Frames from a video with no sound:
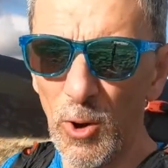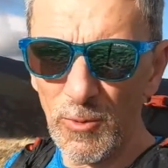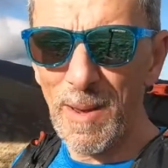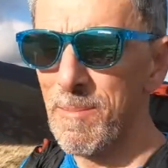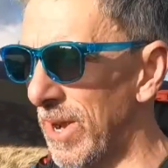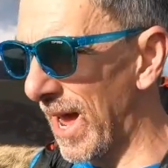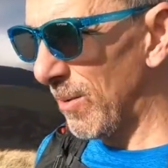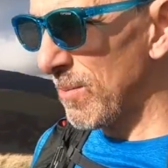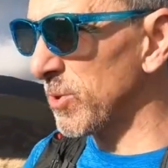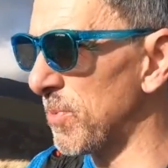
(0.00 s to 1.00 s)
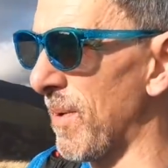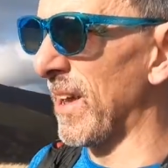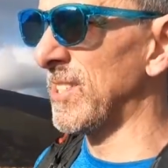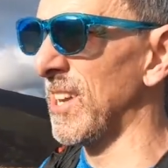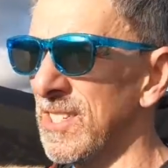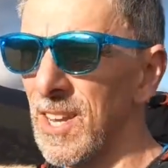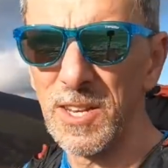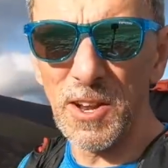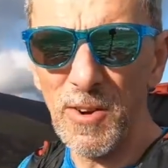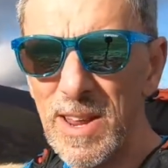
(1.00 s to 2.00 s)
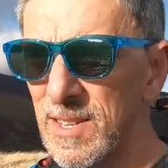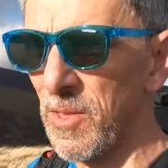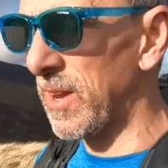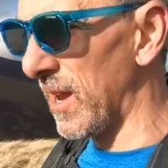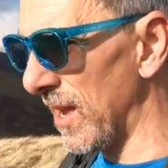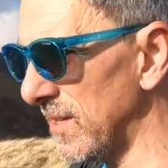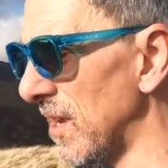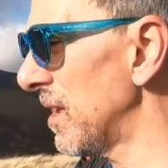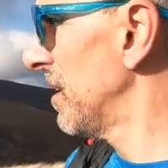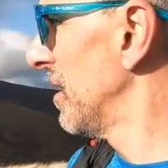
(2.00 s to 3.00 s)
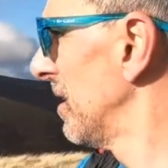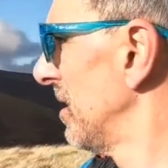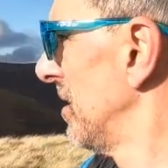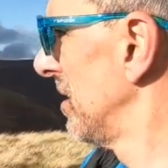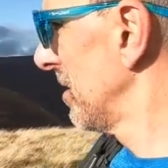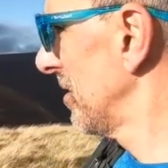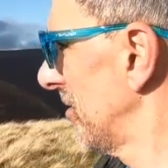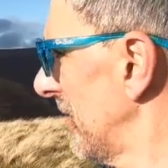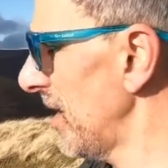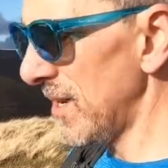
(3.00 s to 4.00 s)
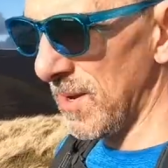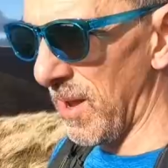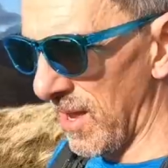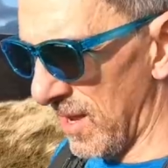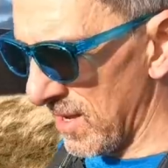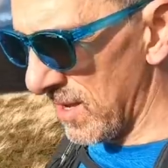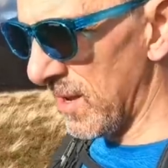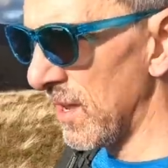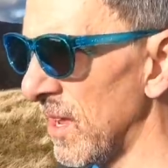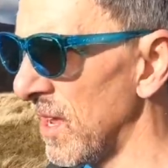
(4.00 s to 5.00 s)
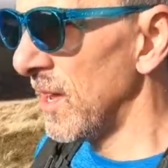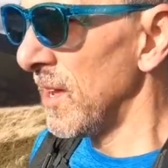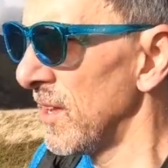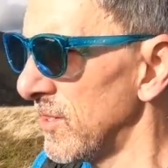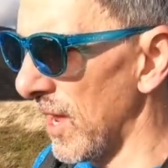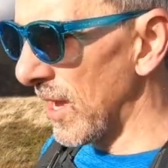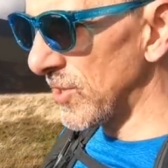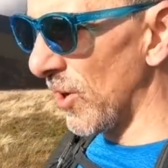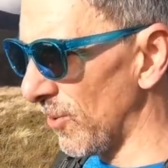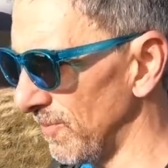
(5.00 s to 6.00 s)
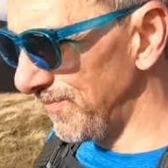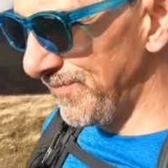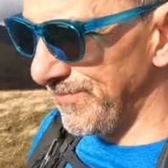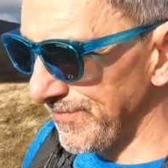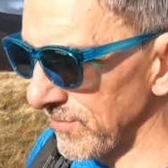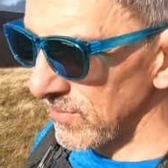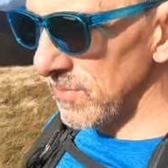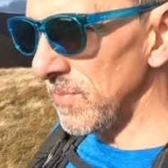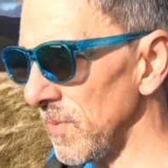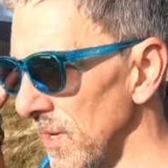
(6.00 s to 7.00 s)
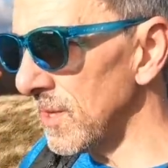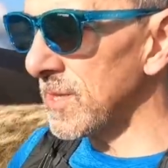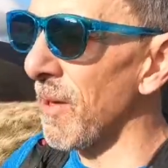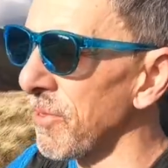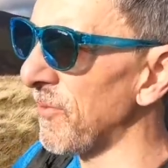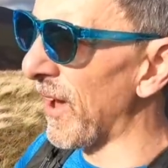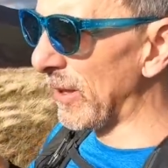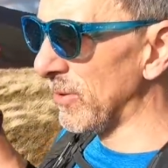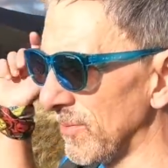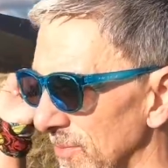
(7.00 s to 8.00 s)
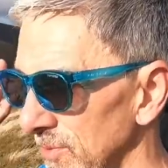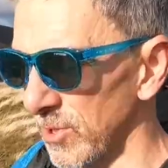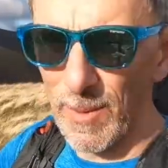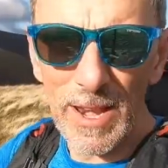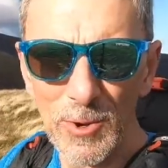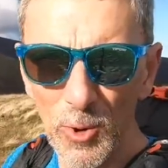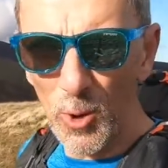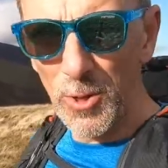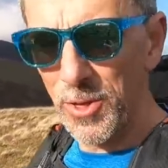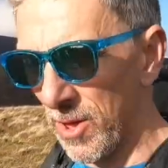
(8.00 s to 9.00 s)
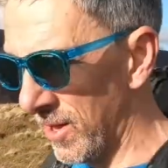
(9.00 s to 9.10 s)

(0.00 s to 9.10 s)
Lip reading: November now. It must be about 16 degrees, I think it is. Crazy. So yeah, so south of Fell, so I'm heading north.